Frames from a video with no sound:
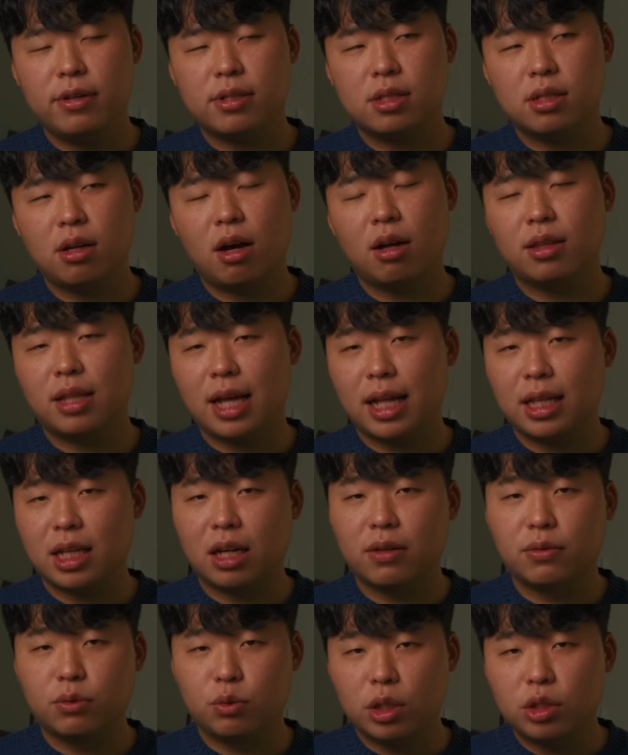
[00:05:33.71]
it's not that
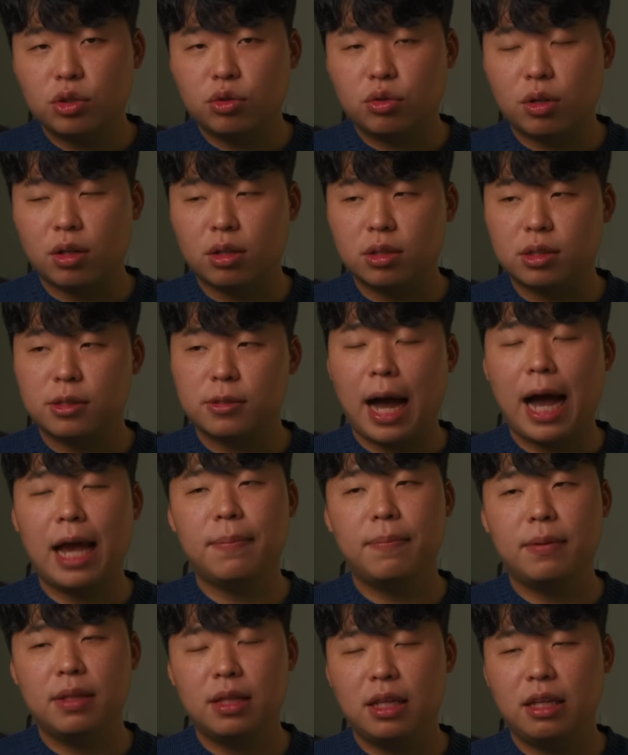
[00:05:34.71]
kind of restaurant,
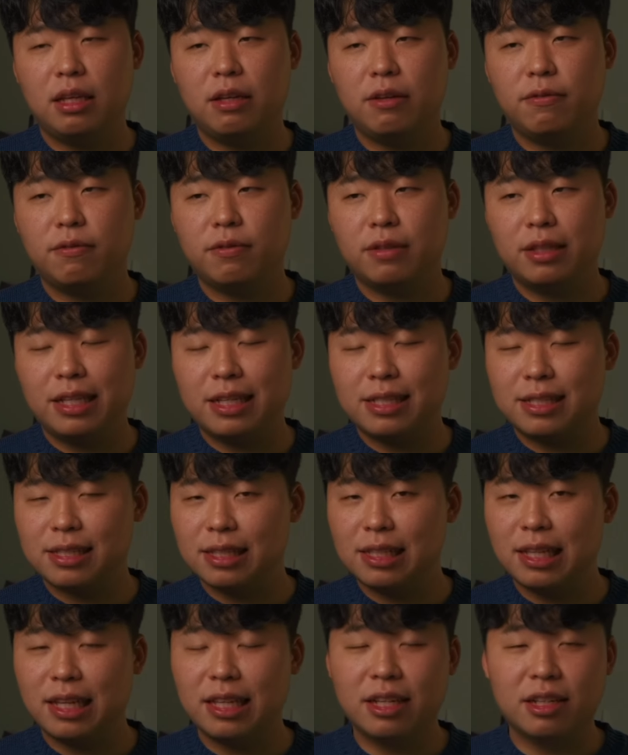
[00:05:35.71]
I believe this
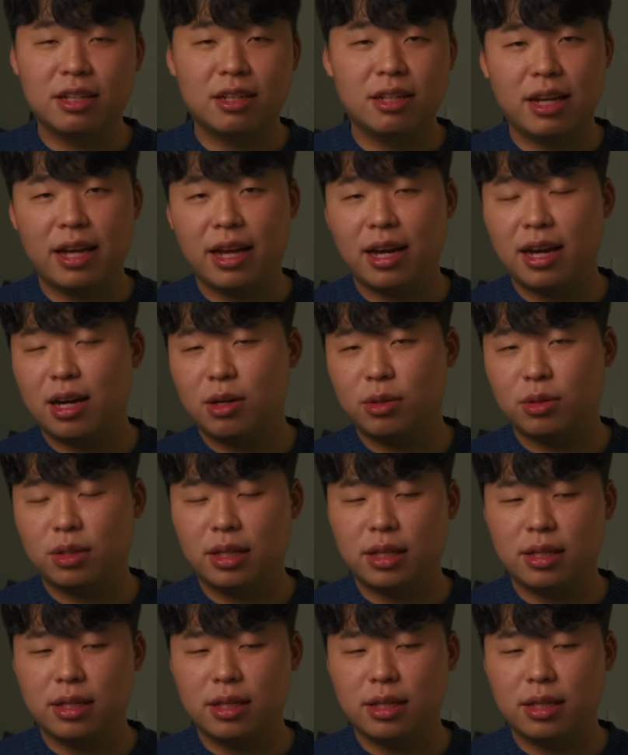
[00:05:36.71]
linear layout